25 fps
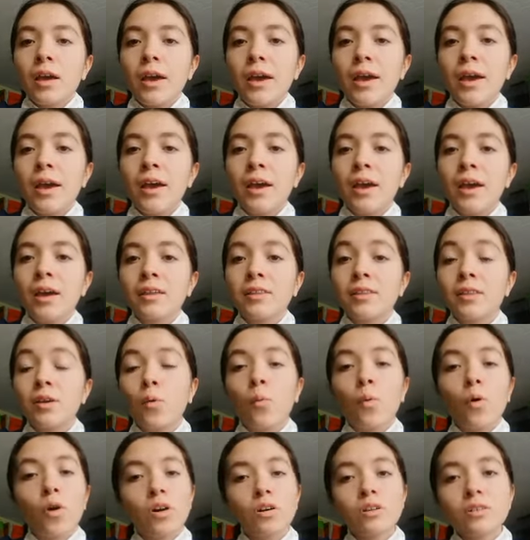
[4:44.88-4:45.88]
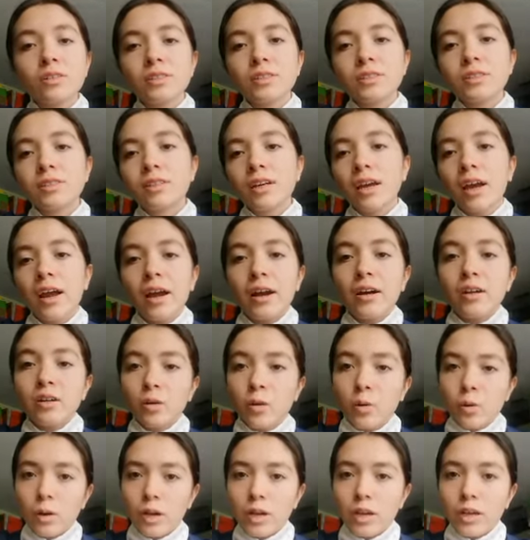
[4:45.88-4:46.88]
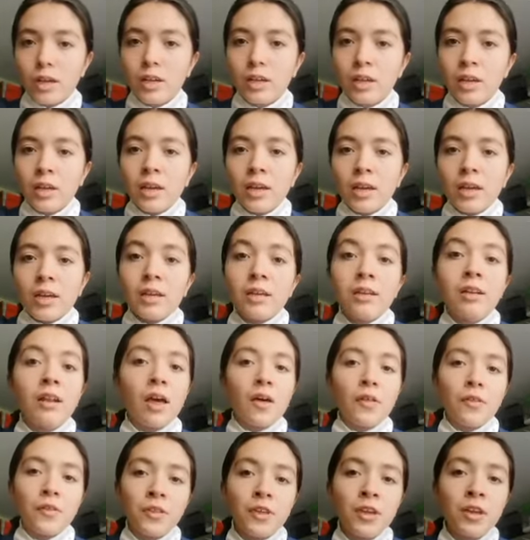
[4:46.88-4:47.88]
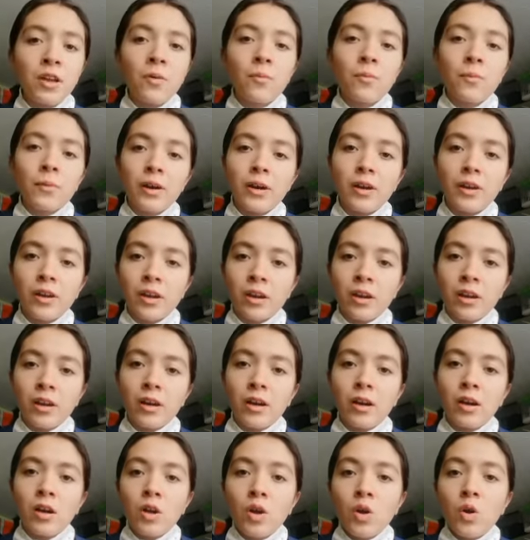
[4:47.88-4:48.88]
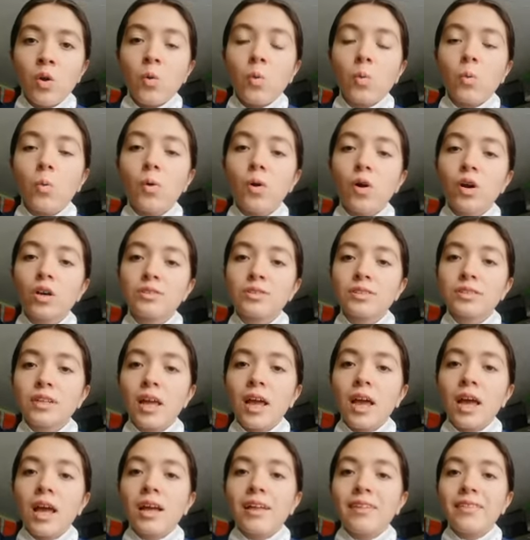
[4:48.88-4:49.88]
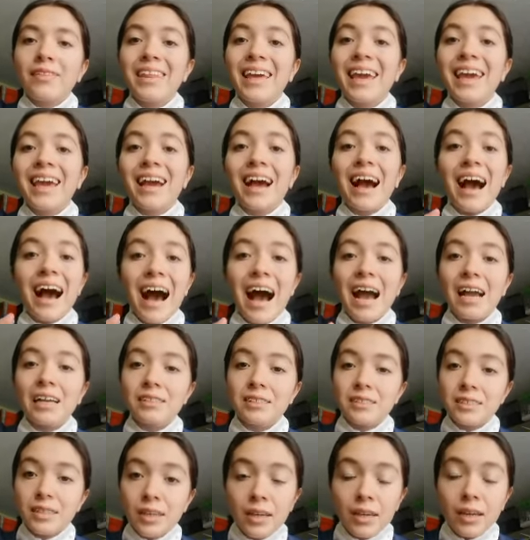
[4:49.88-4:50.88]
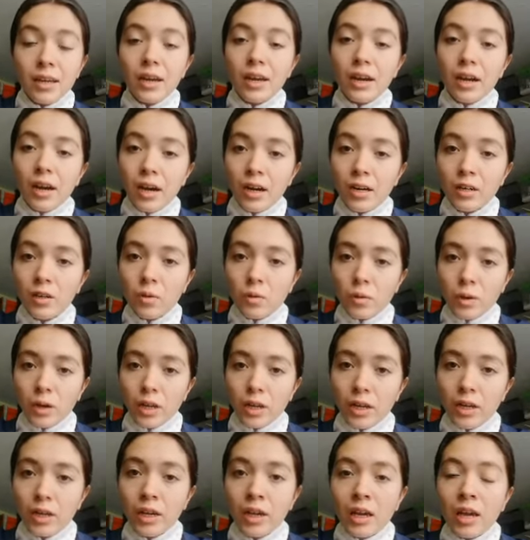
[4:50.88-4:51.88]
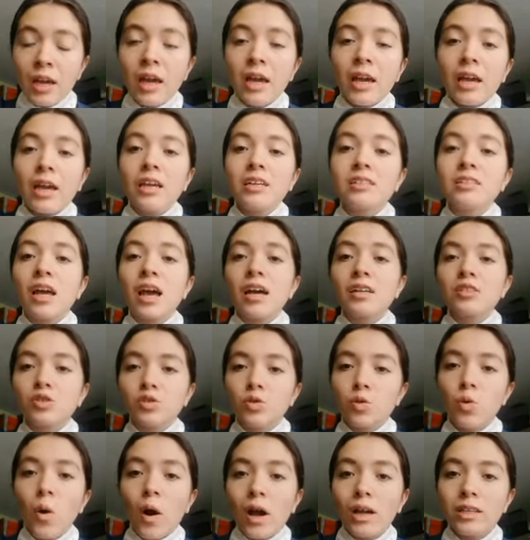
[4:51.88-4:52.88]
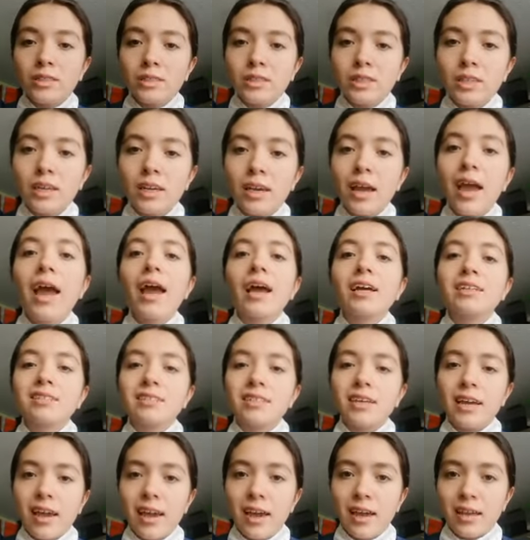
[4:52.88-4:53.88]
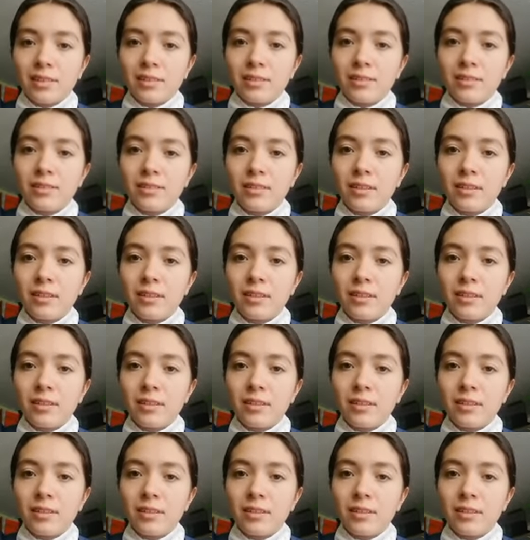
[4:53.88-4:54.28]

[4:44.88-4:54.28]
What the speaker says: The worst earthquake in Latin America was the Haiti earthquake in 2010,